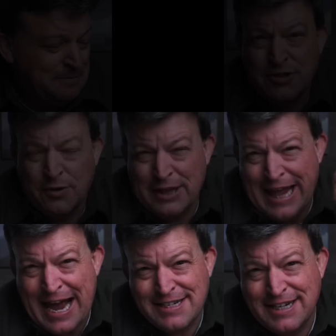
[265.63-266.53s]
So the
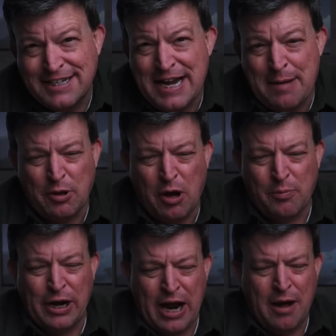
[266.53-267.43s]
last example I'll
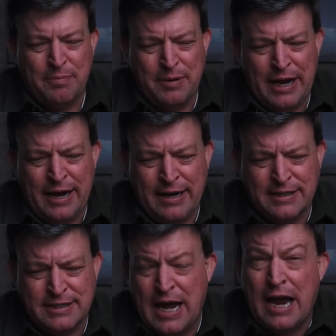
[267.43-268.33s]
bring up, and
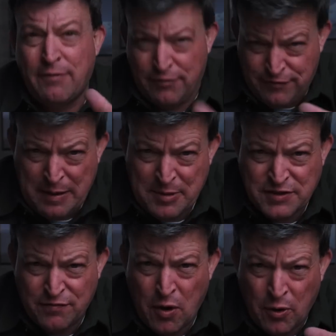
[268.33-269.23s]
it's kind of a
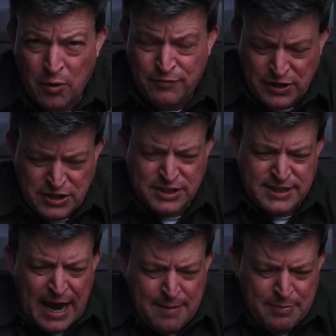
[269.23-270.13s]
famous photo. If you just
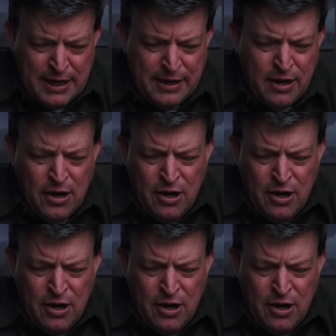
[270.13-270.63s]
type in